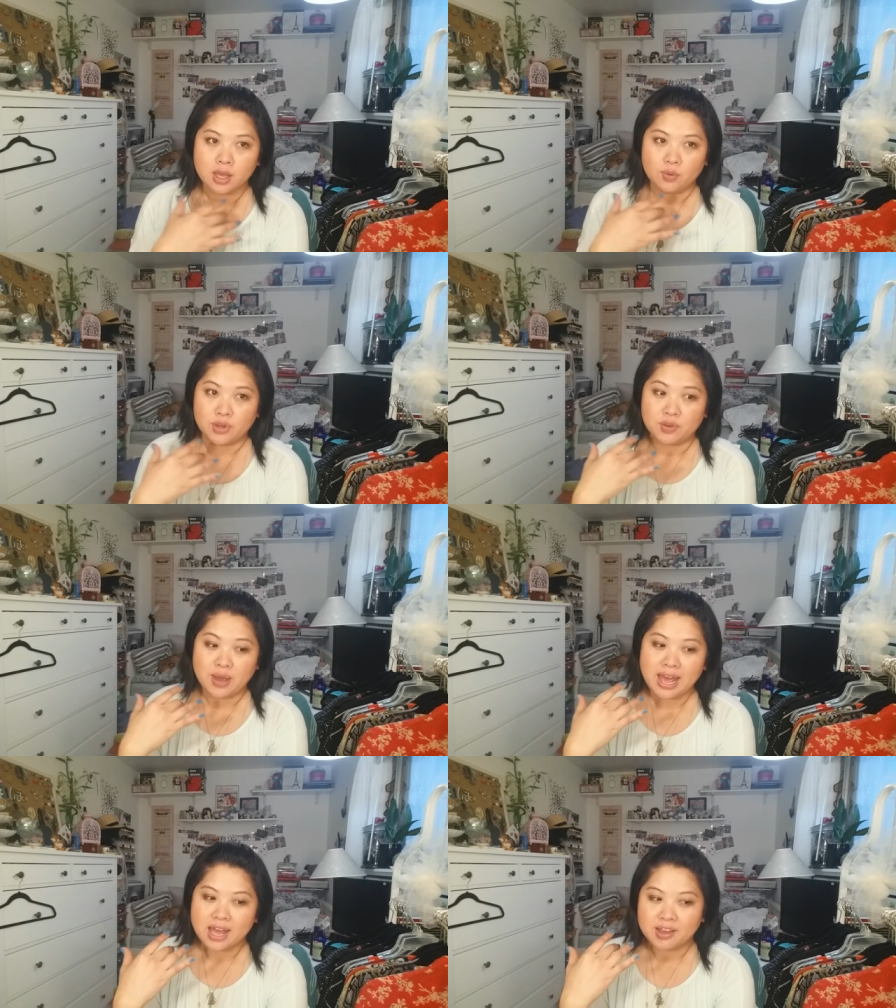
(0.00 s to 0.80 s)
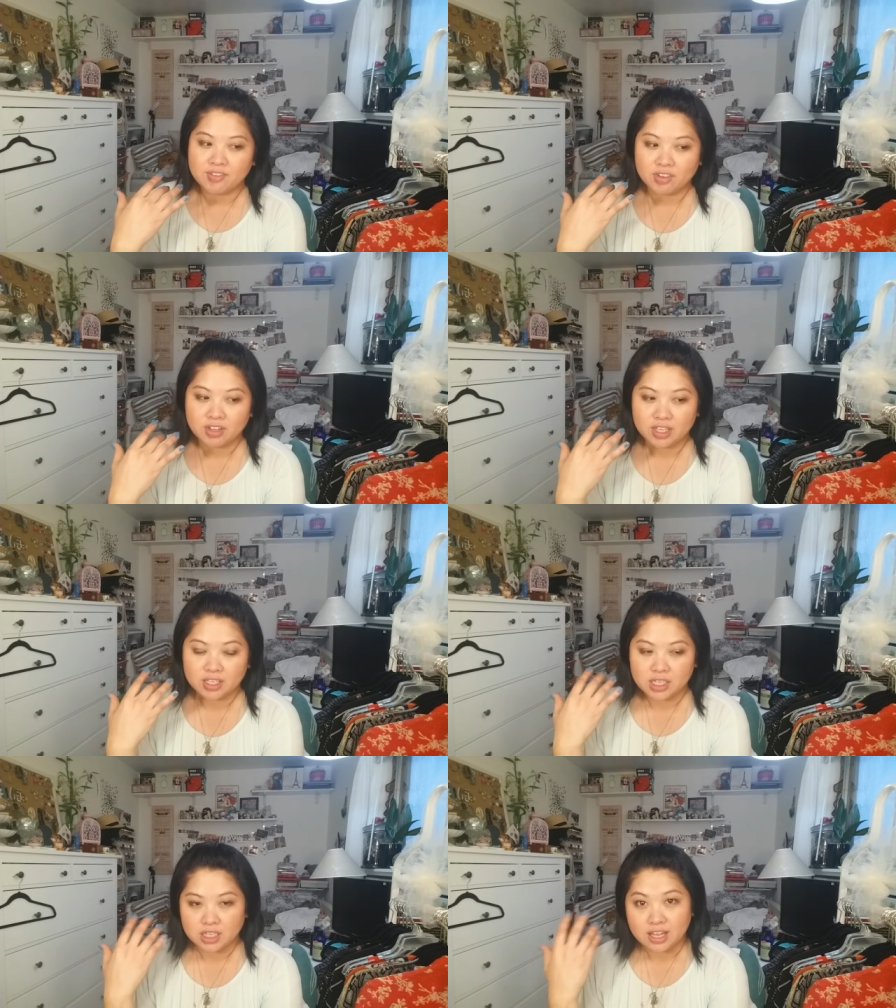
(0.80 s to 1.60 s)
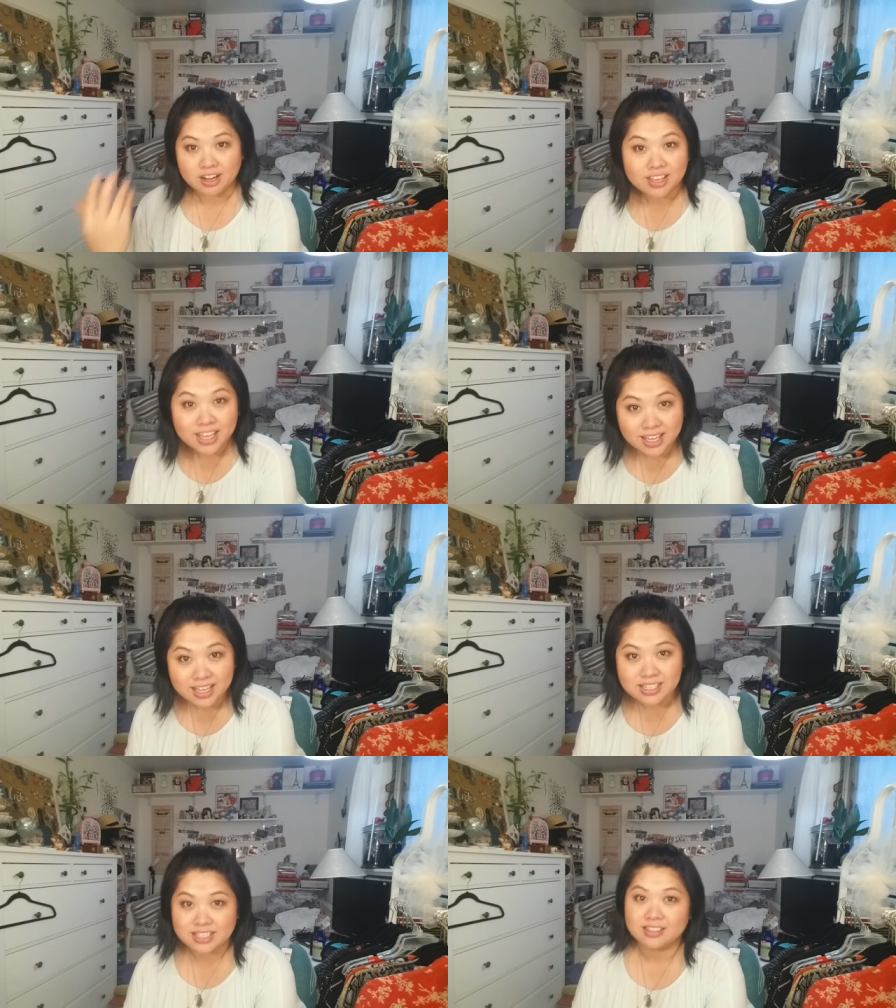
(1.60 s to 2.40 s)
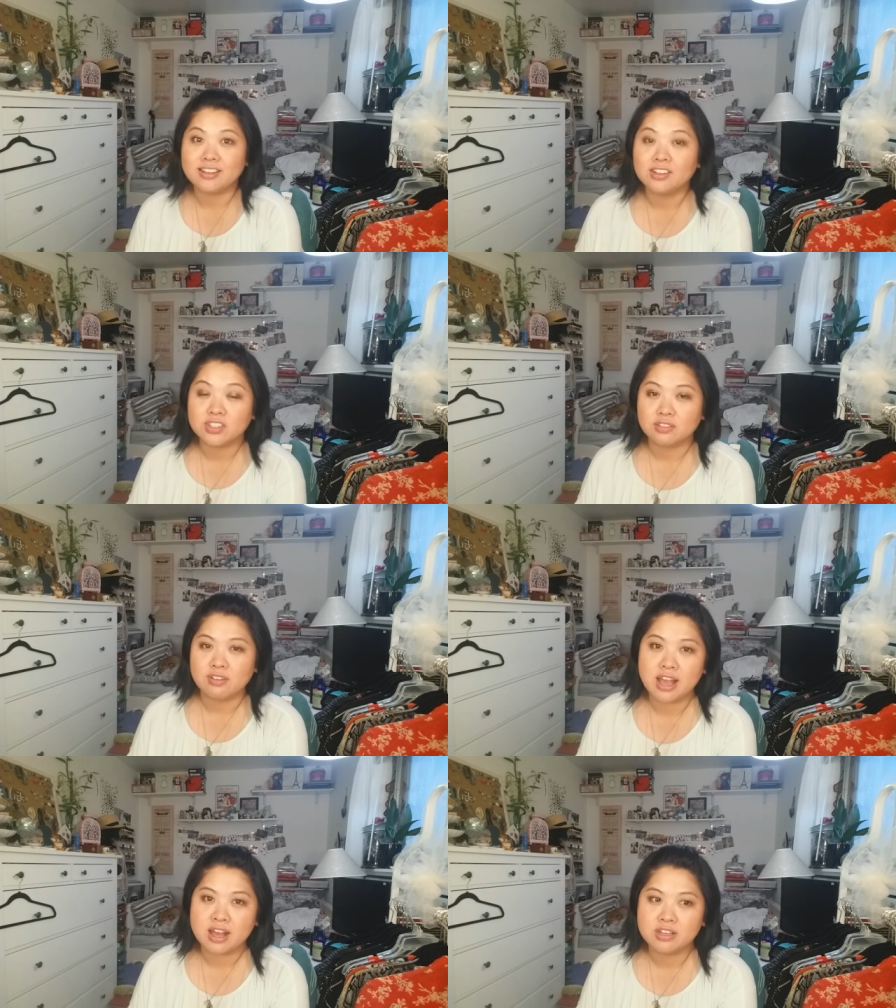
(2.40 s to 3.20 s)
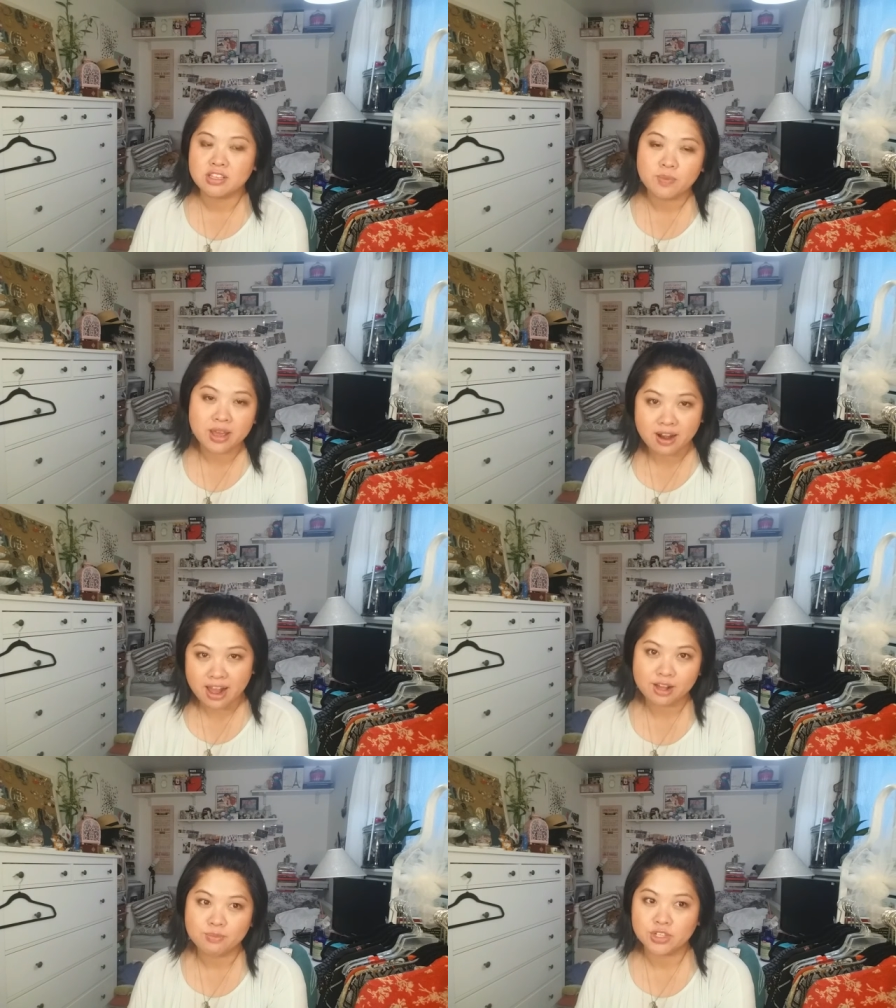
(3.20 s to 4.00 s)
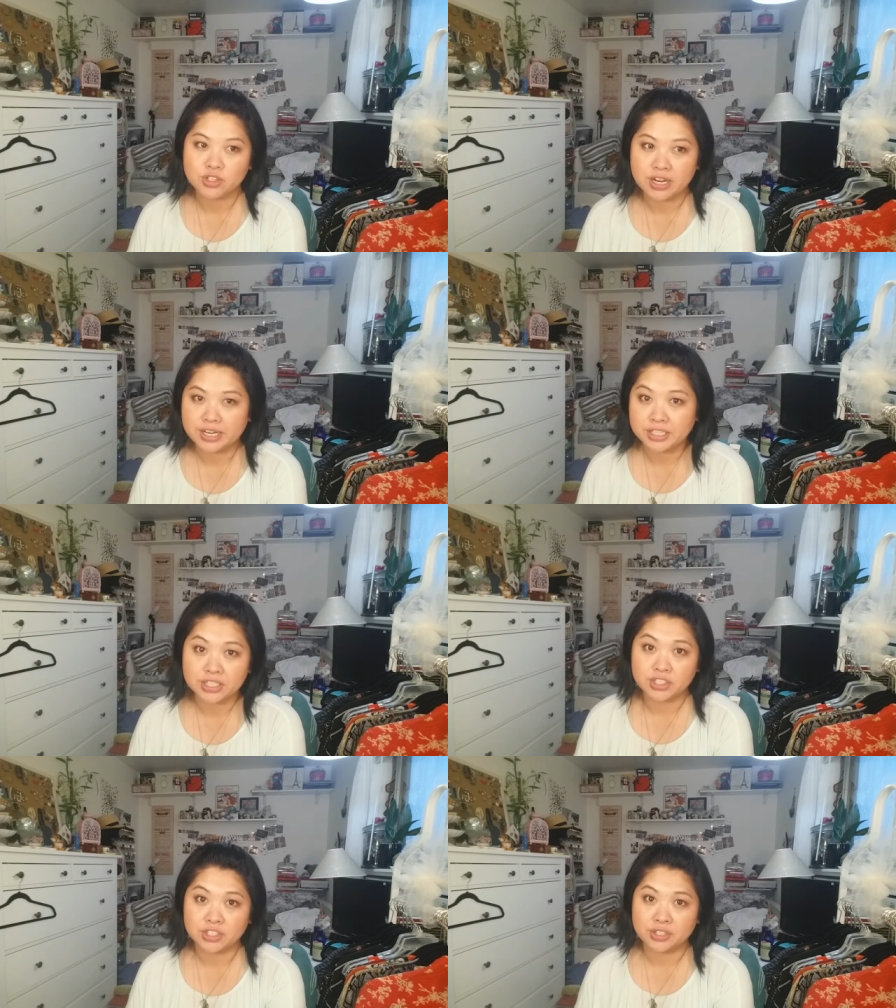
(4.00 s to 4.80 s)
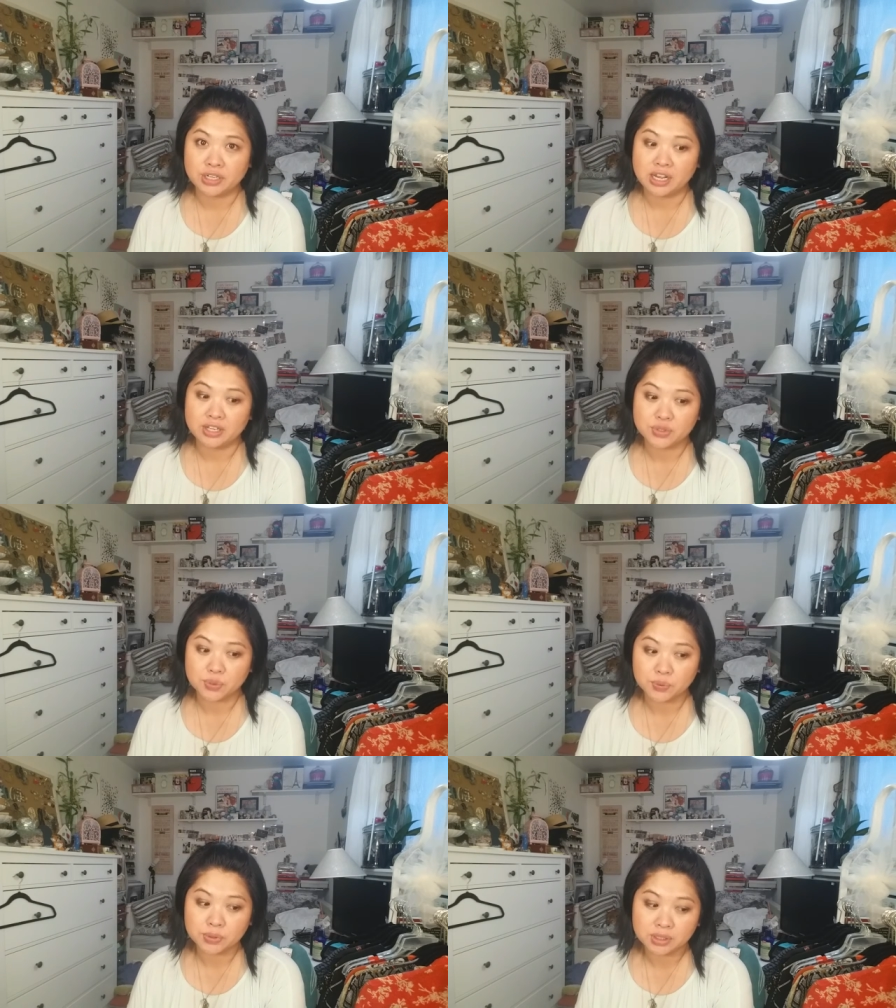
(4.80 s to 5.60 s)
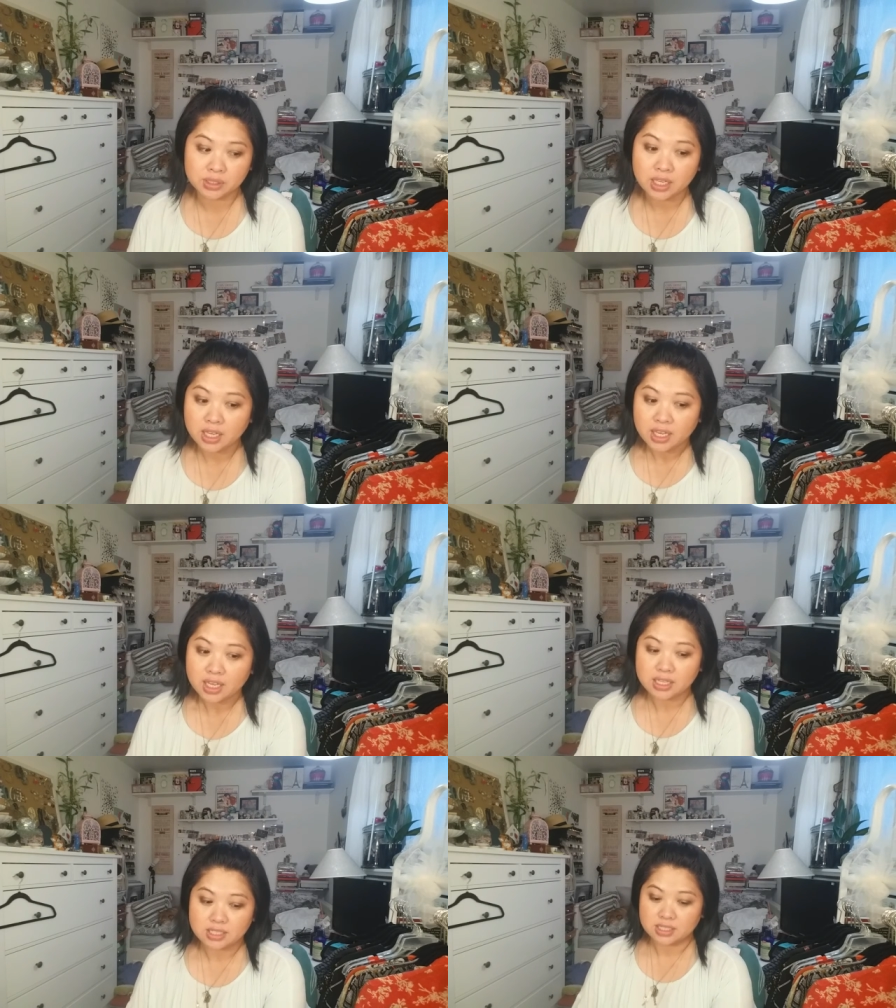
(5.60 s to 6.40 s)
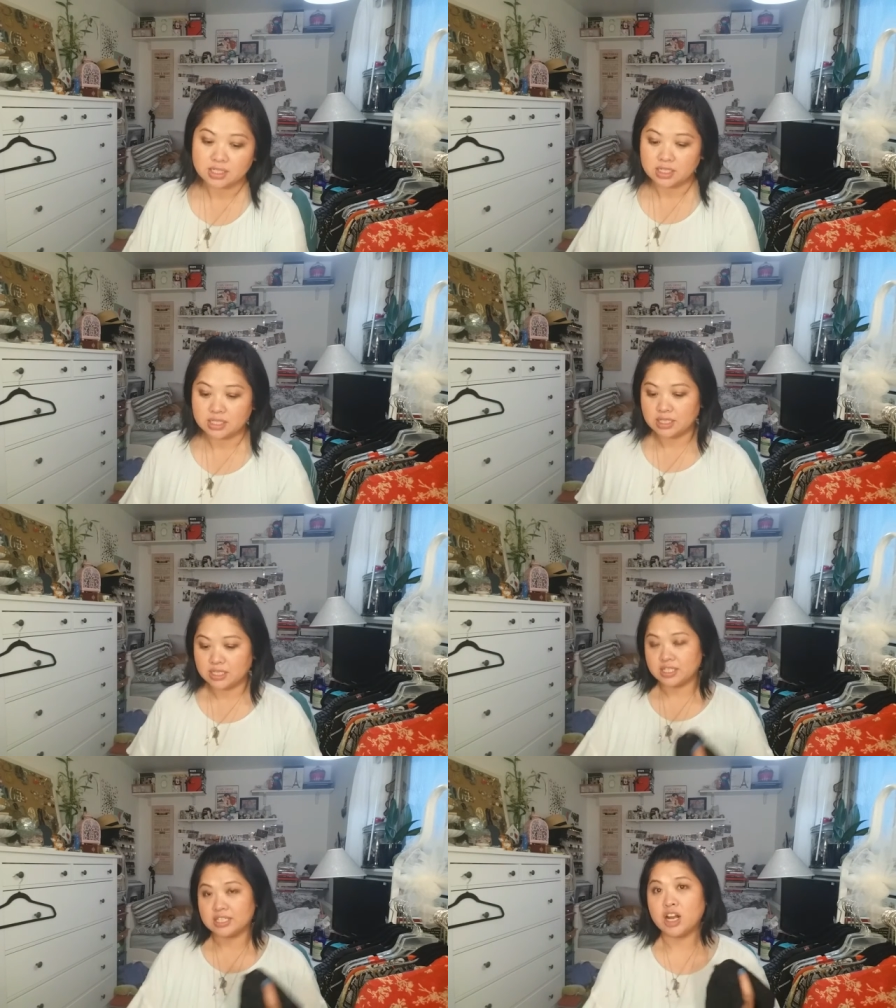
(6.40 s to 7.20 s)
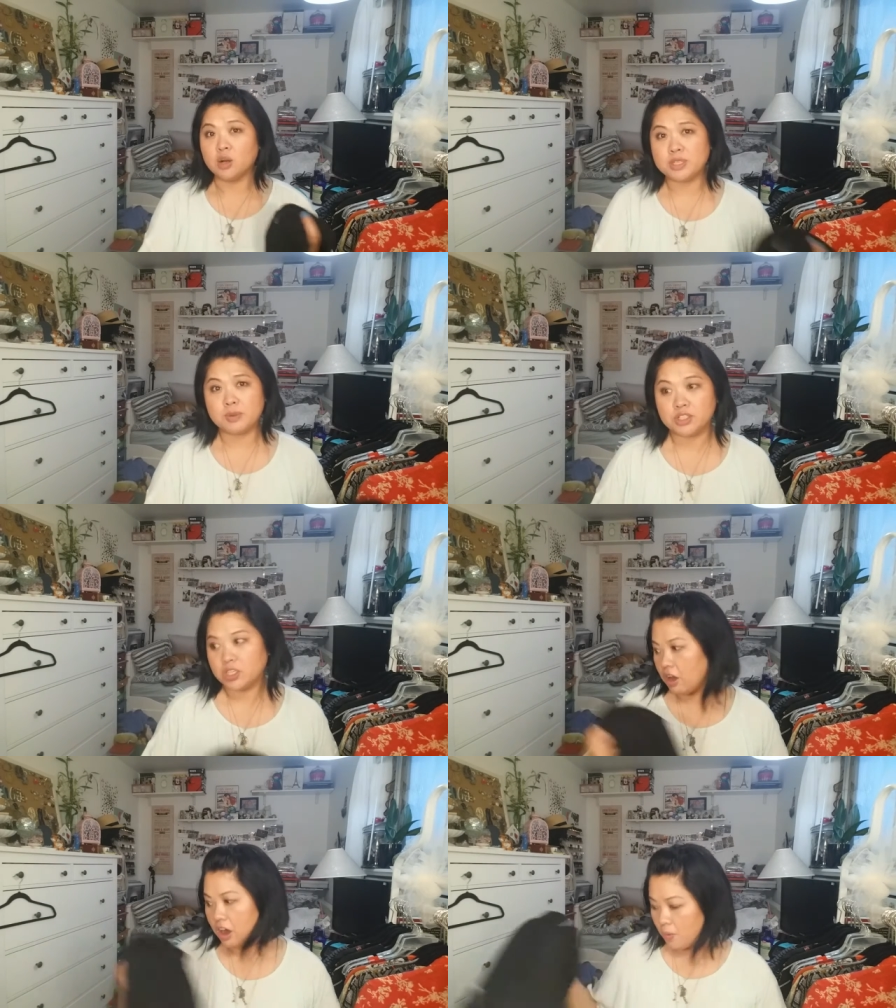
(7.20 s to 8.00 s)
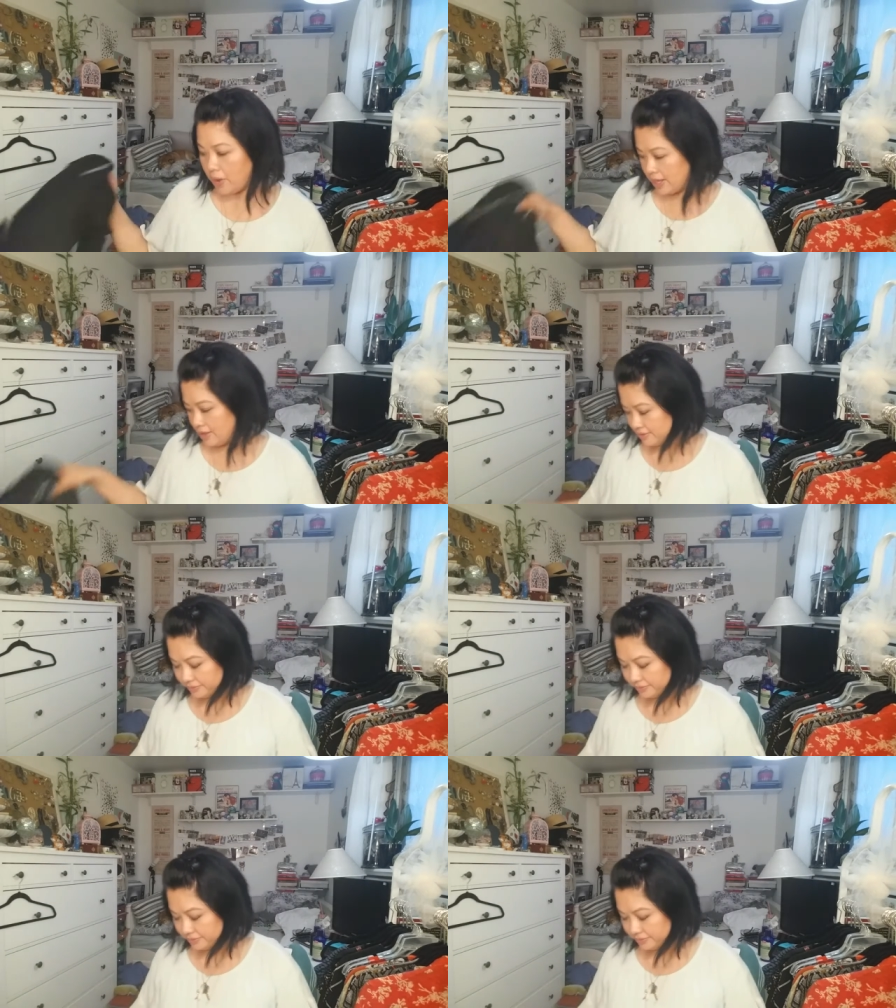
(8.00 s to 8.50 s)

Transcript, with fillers: when you have a lot of kids and adults around, no matter how much you air condition a school, it's just, it doesn't help, especially the hallway.